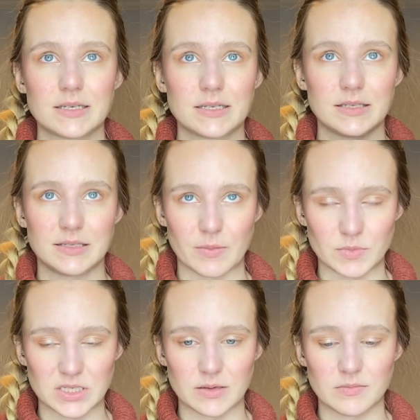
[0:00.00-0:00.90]

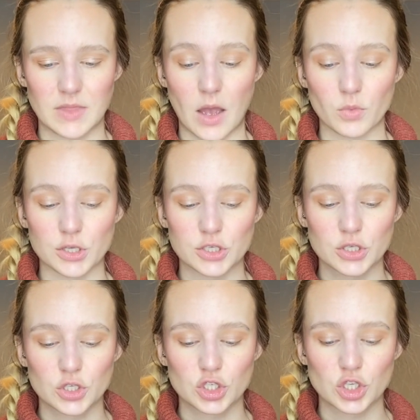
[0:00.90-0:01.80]
symptom that was
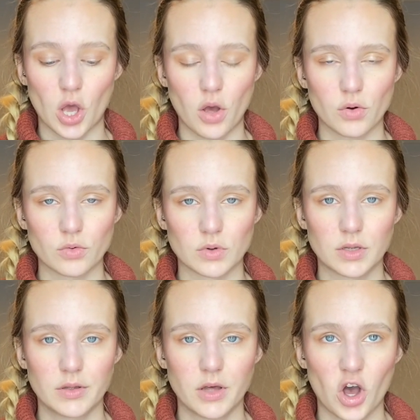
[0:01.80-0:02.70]
so
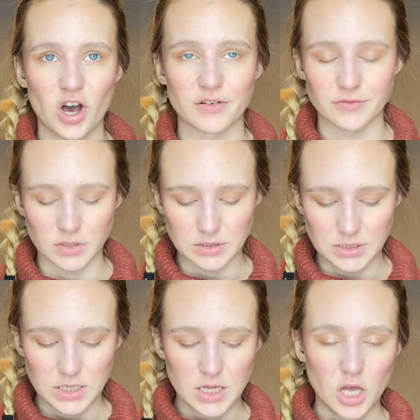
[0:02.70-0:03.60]
awful,
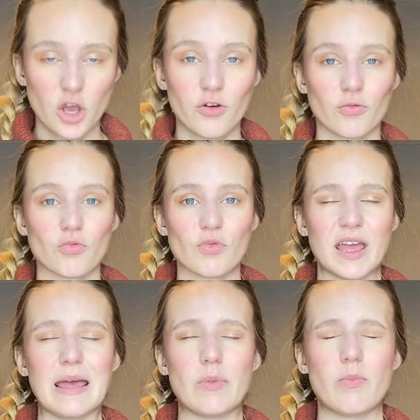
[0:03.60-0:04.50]

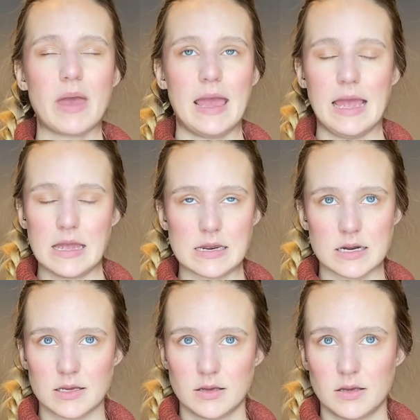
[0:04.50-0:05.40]
rib
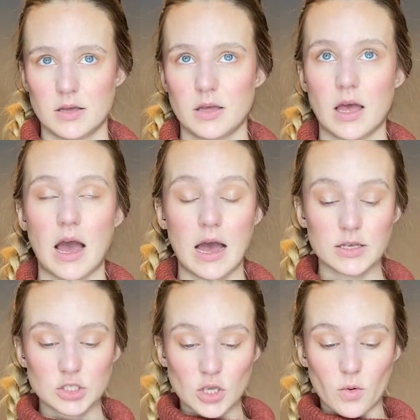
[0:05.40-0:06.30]
pain.
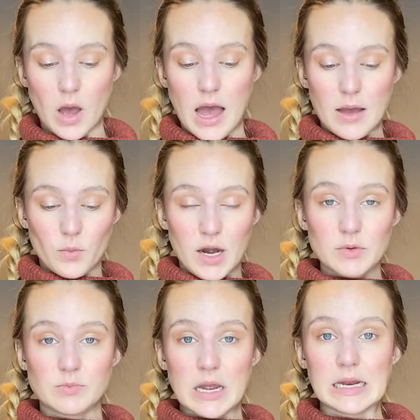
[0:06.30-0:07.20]
So when I was
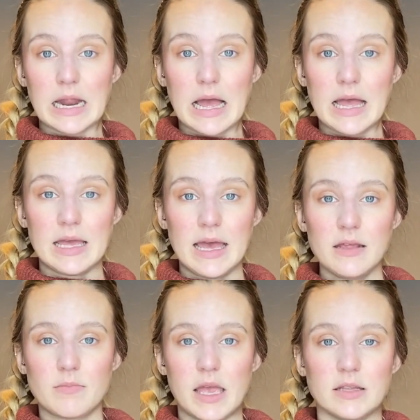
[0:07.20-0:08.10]
pregnant, I
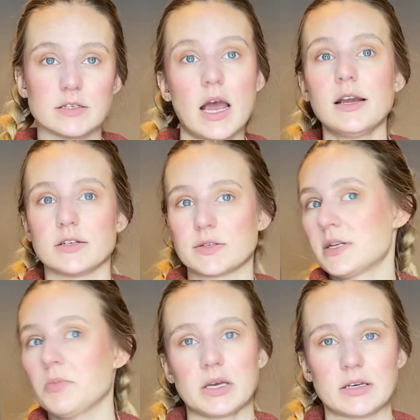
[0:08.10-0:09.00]
had my entire
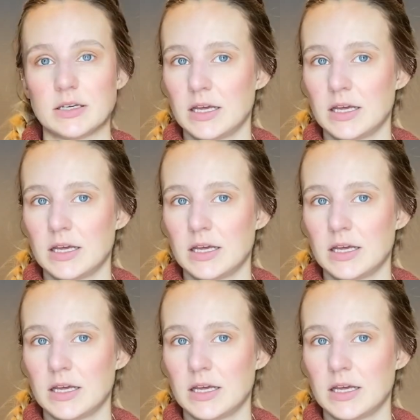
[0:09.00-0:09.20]
stomach